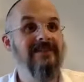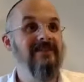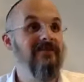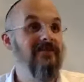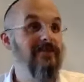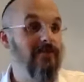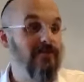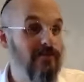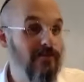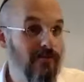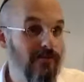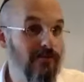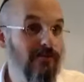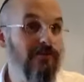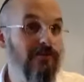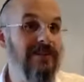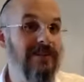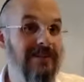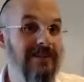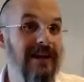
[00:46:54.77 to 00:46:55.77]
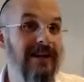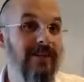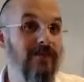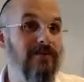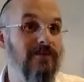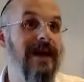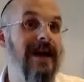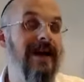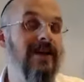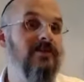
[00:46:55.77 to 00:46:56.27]
to truly get
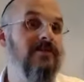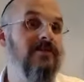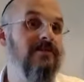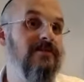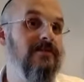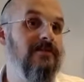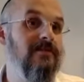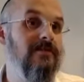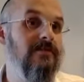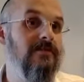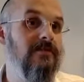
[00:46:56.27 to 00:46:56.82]
those actions.